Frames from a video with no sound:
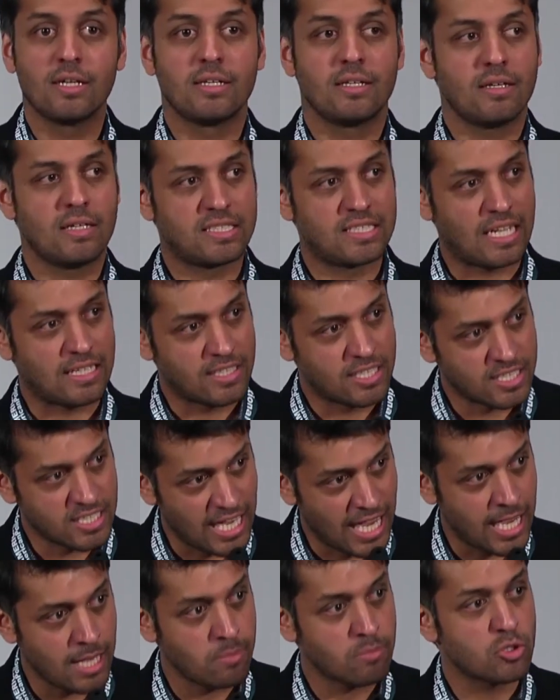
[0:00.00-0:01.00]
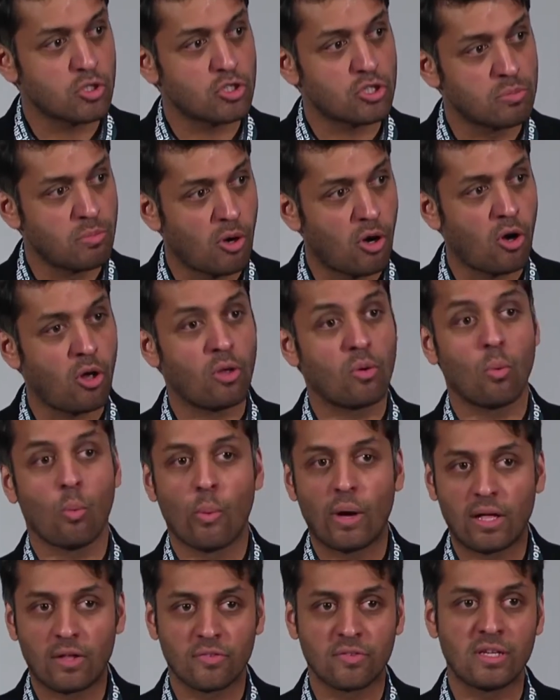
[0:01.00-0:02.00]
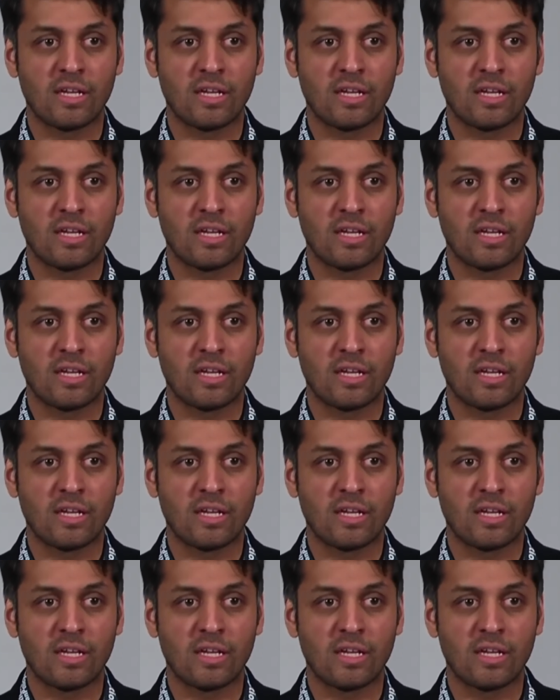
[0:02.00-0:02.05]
It's that same small, wealthy,